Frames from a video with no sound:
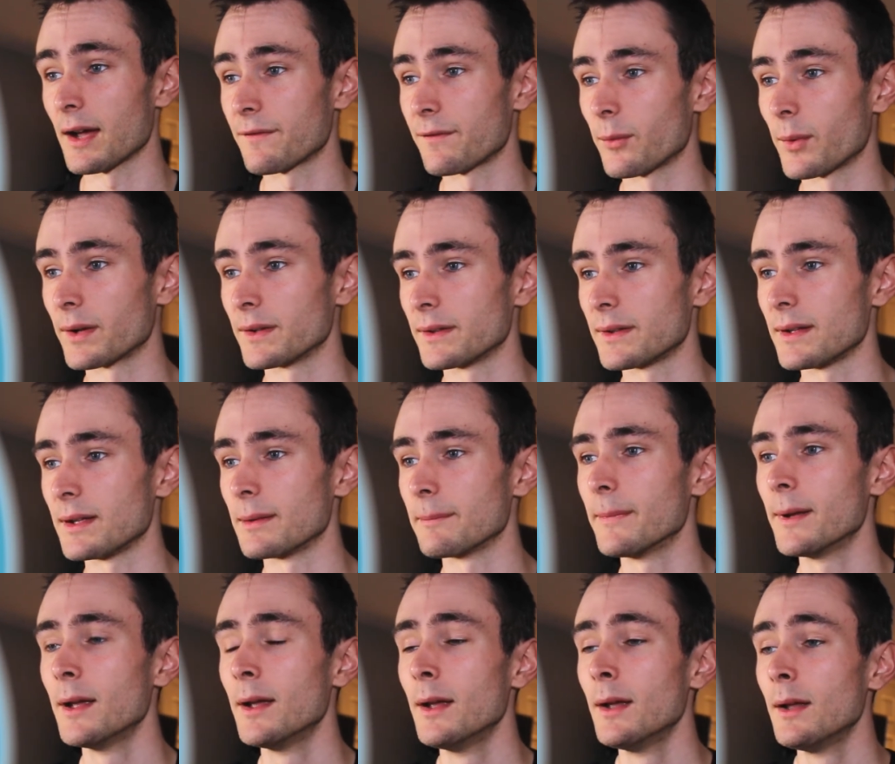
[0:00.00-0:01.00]
F1
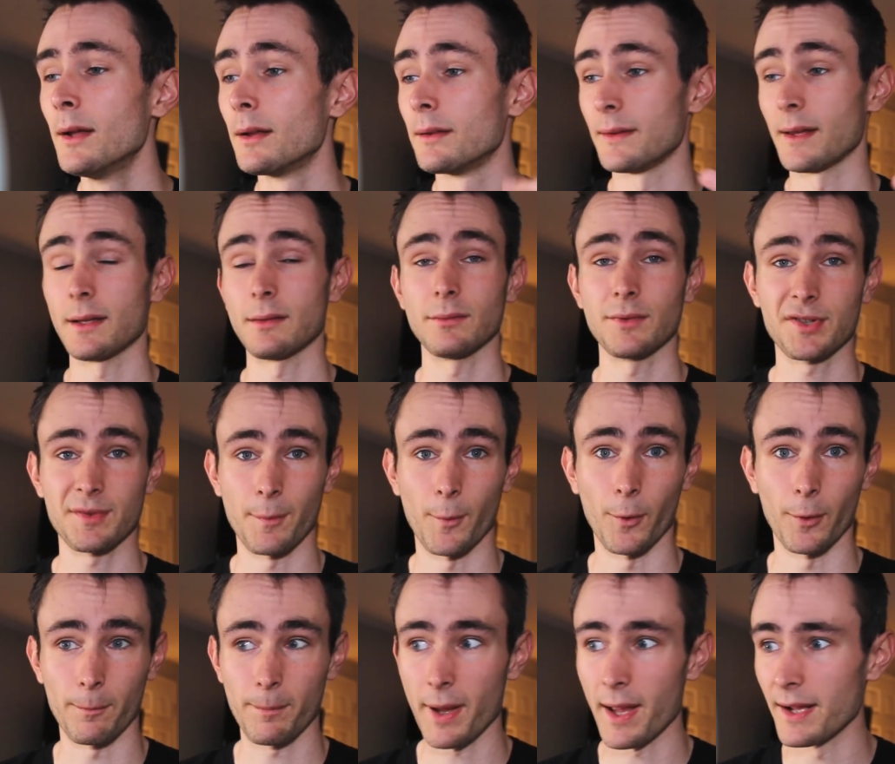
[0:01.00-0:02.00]
Team, then
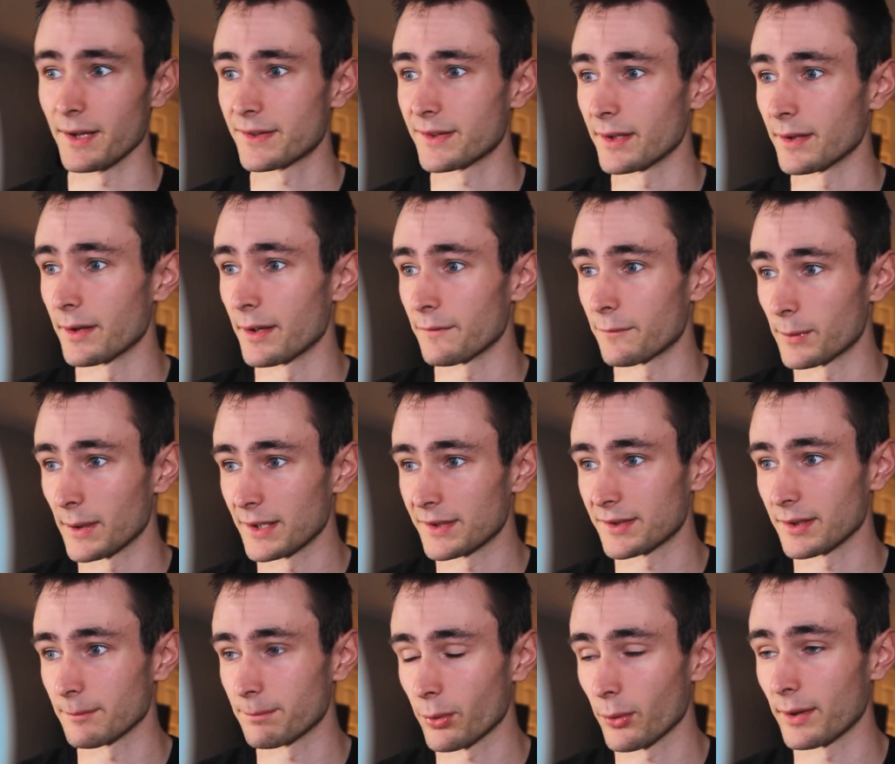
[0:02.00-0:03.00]
Sport Pesa
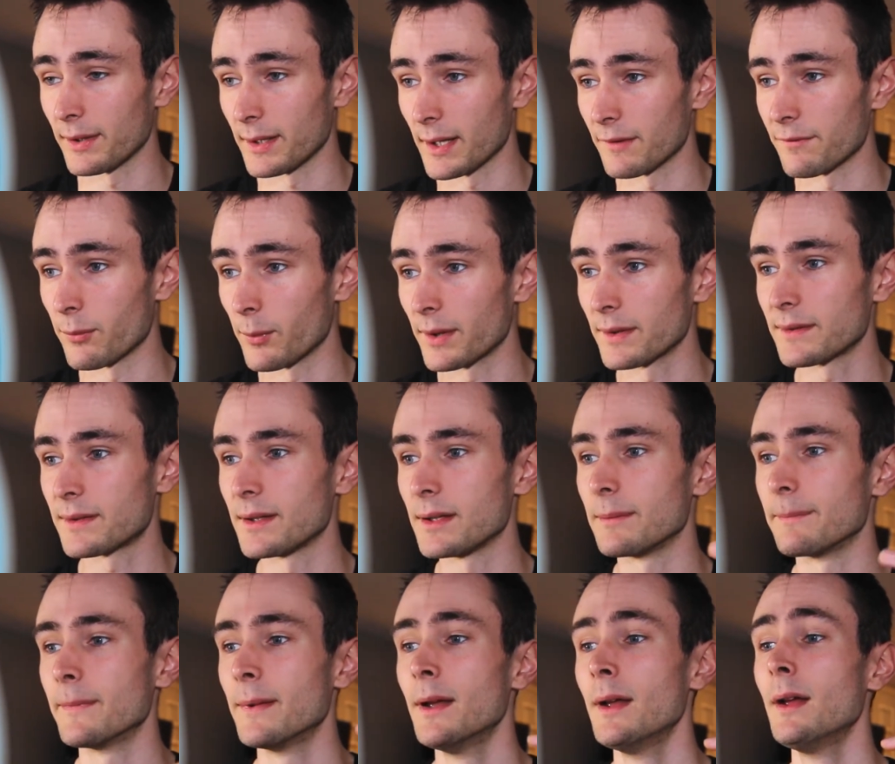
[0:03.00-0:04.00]
Racing Point F1
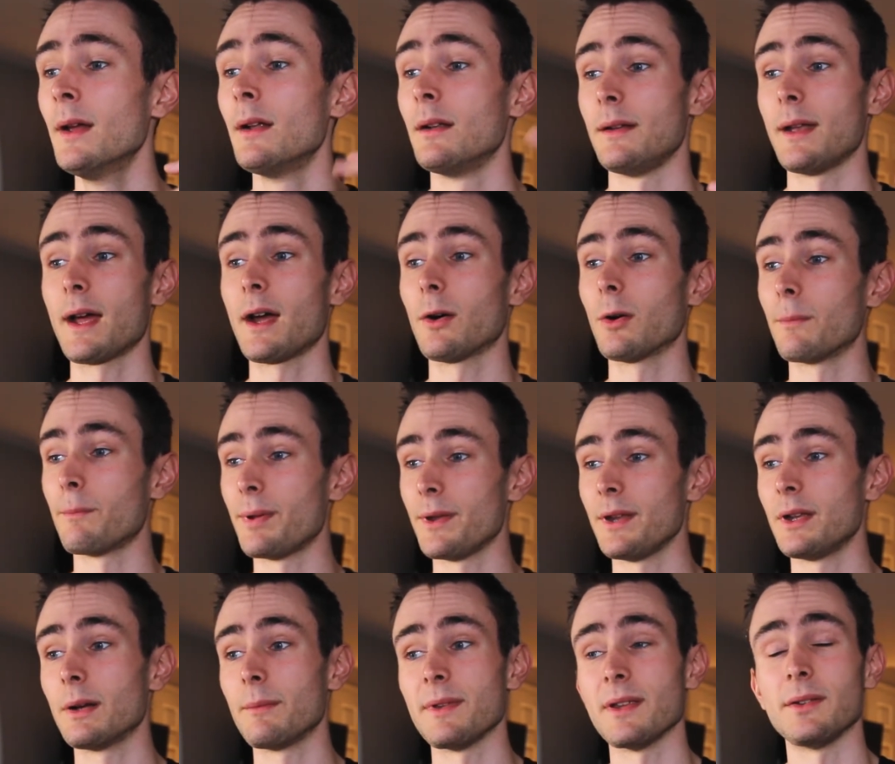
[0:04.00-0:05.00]
Team, now
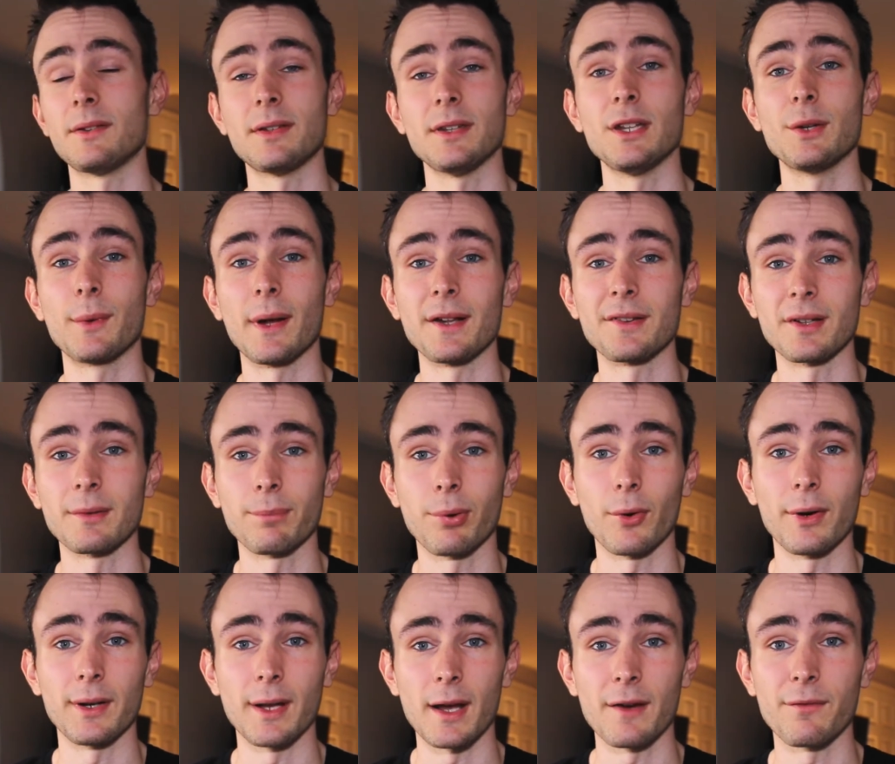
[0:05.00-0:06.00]
BWT Racing
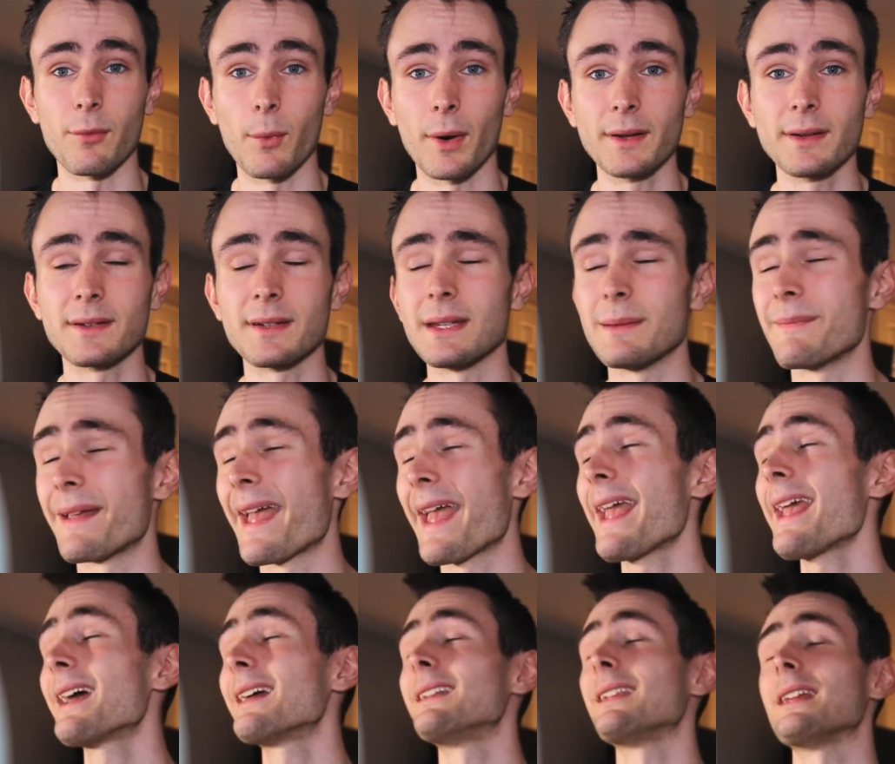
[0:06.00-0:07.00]
Point F1 Team,
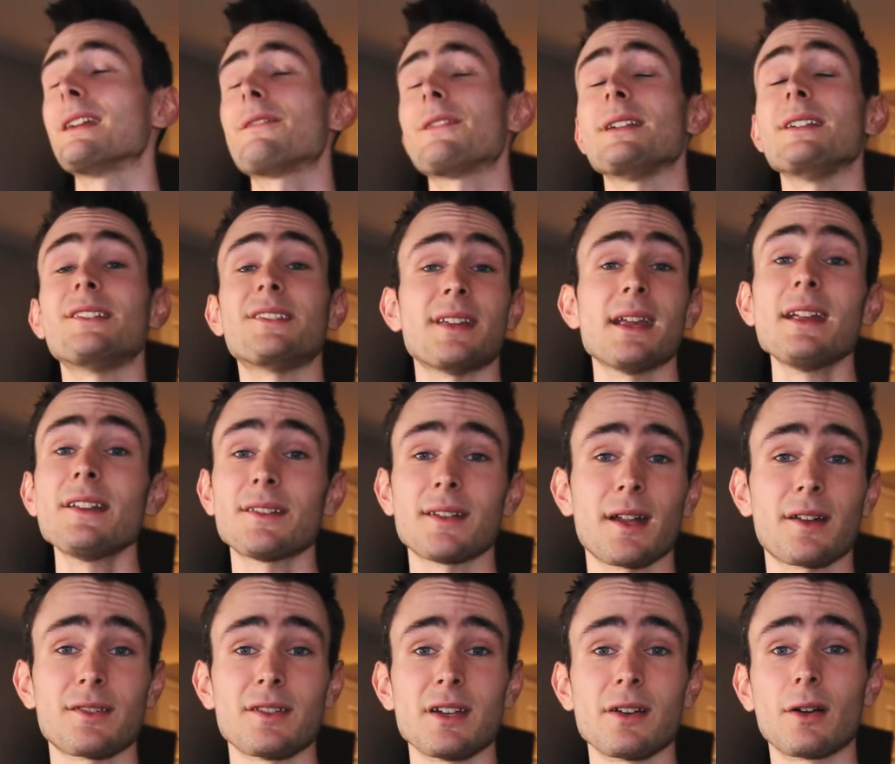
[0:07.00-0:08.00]
and if he stays
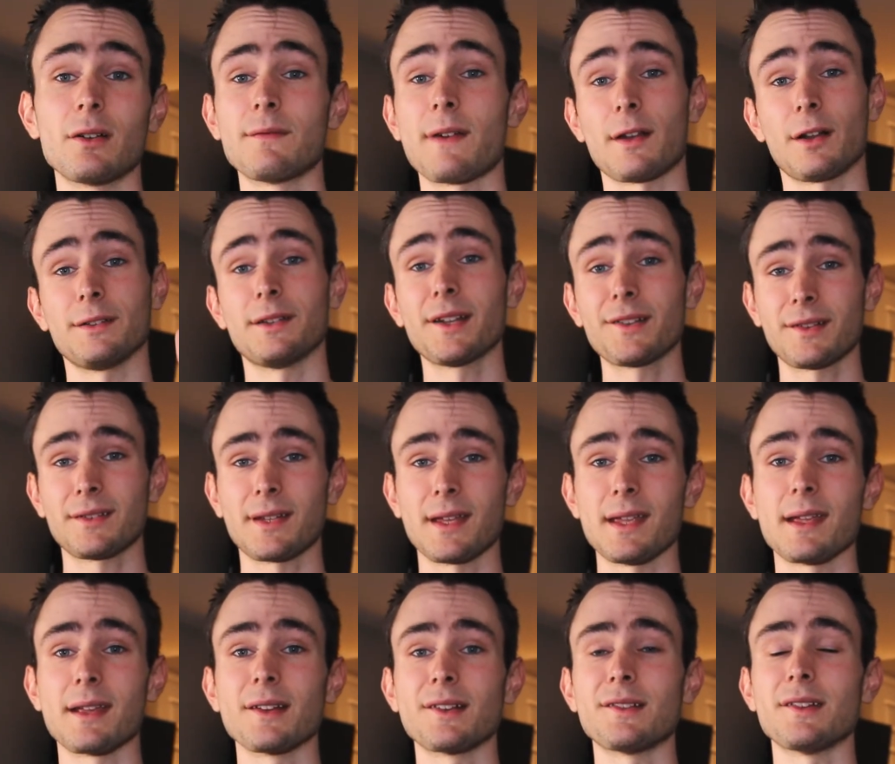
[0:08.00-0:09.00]
next year and Vettel doesn't
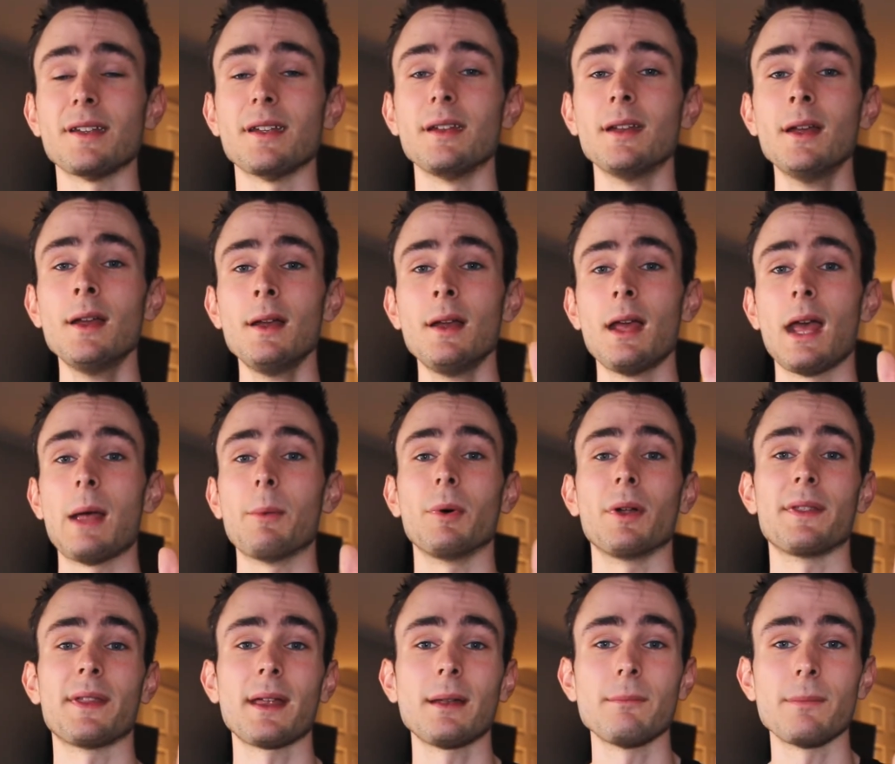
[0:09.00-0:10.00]
take his seat, it
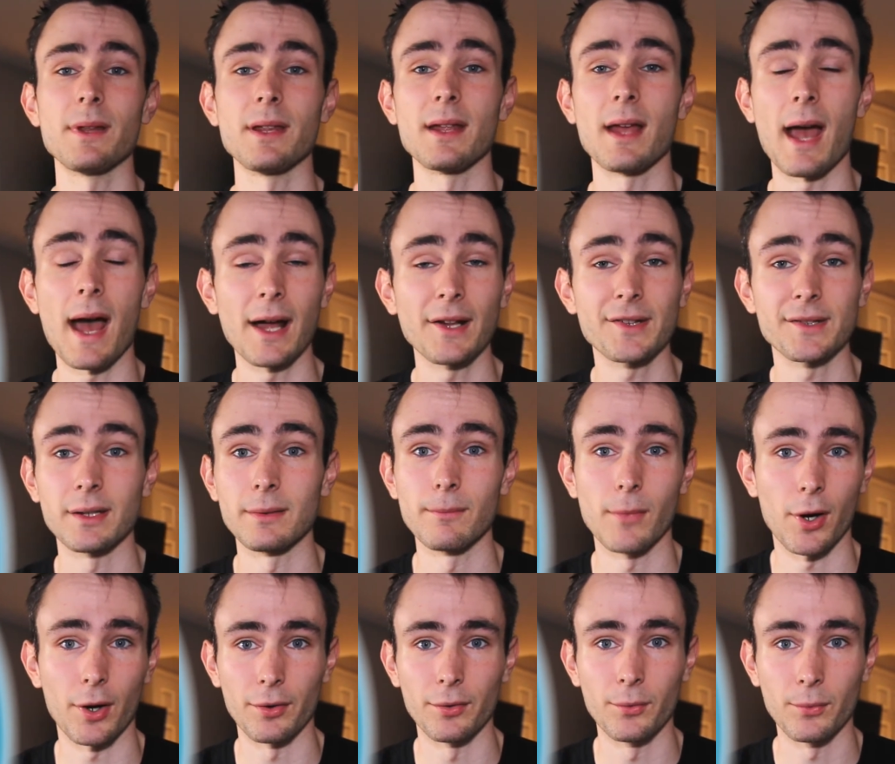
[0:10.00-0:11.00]
will then be Aston
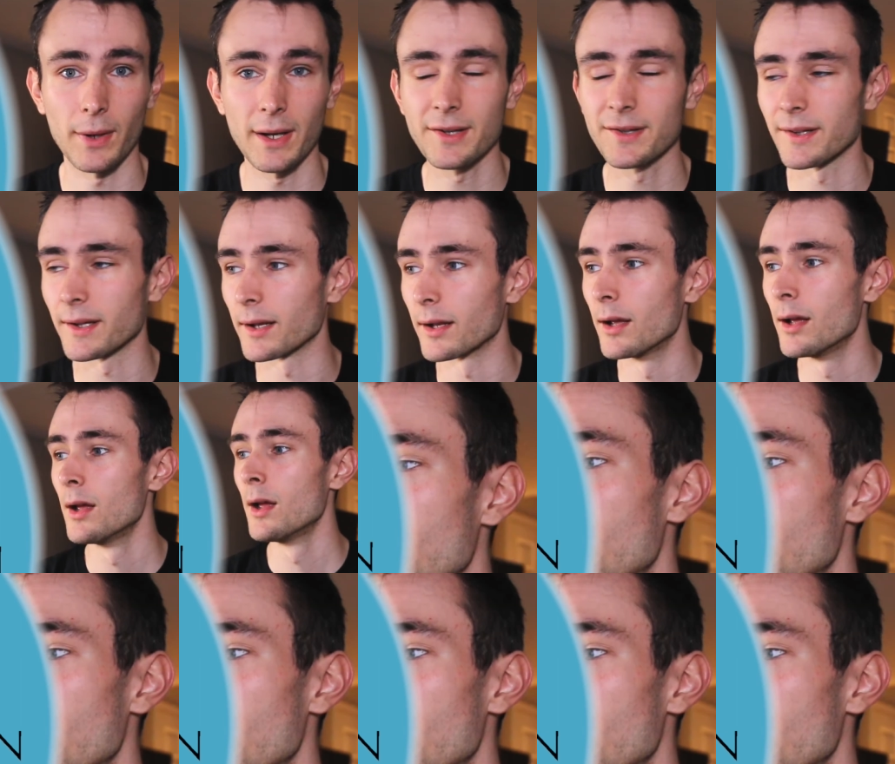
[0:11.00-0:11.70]
Martin Racing.